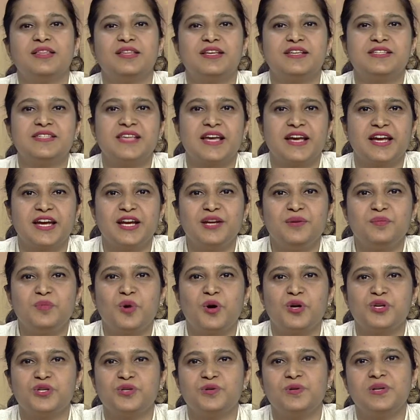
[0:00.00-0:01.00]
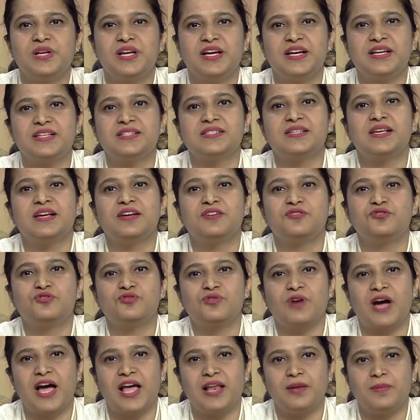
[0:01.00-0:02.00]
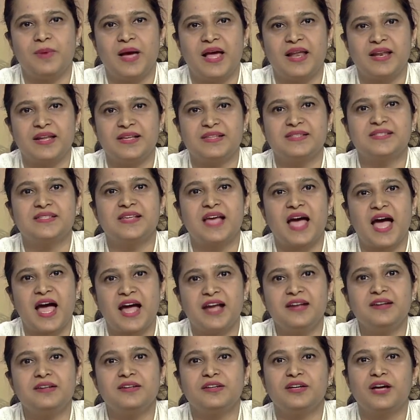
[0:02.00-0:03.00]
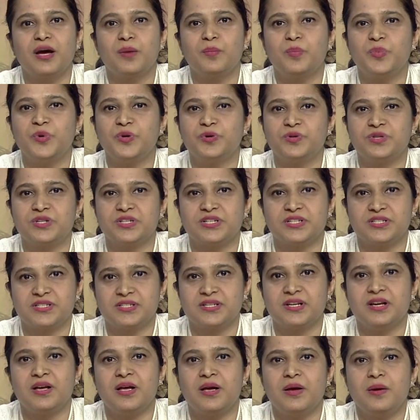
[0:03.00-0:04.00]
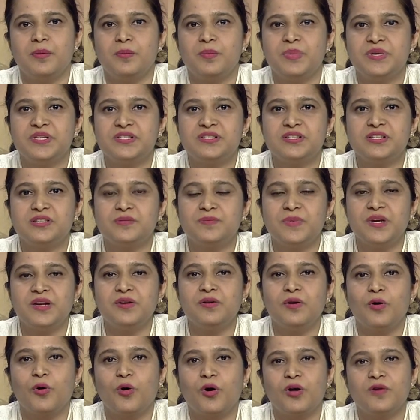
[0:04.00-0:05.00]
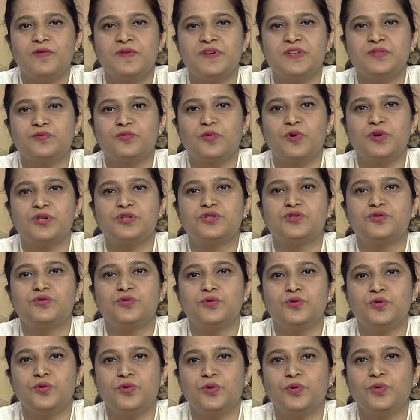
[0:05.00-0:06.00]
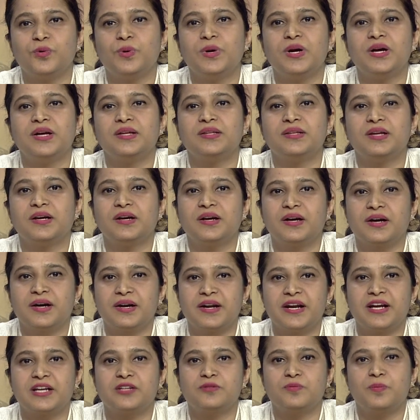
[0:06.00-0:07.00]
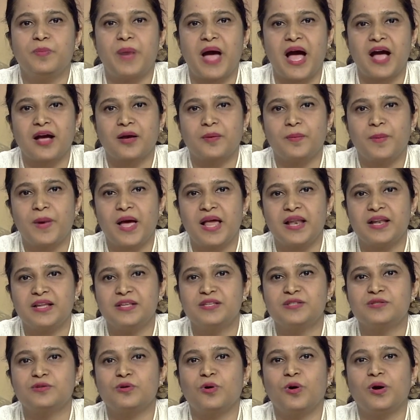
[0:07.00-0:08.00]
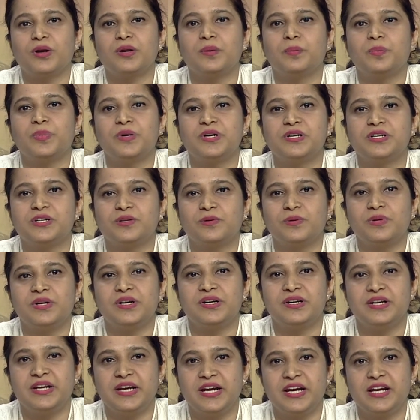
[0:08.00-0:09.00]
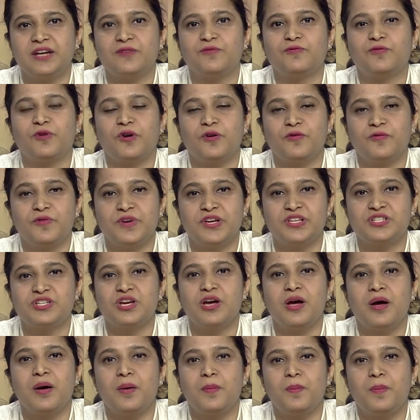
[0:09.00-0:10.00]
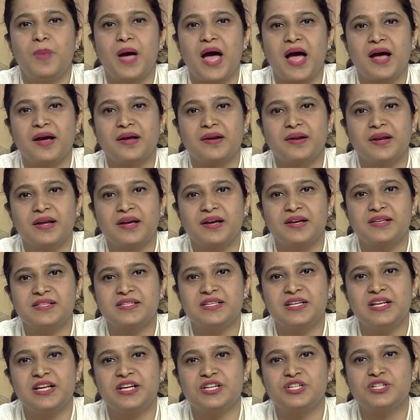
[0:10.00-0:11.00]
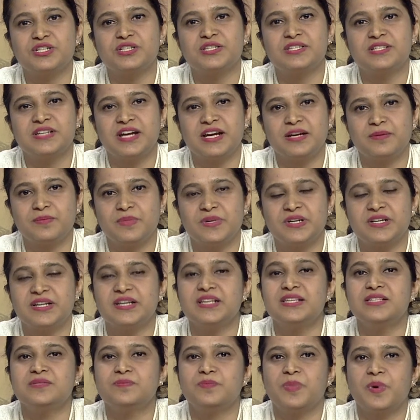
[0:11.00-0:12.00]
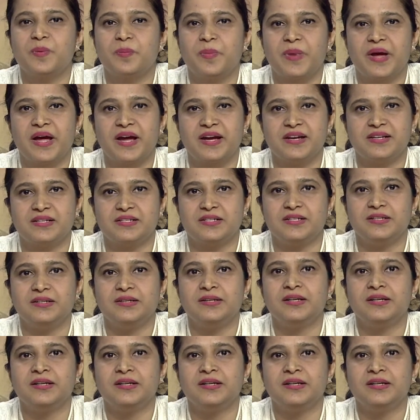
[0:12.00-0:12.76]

The second module is trial balance and computers. Businessman always wants to know the correct bank balance on a particular date for which bank reconciliation statement is prepared.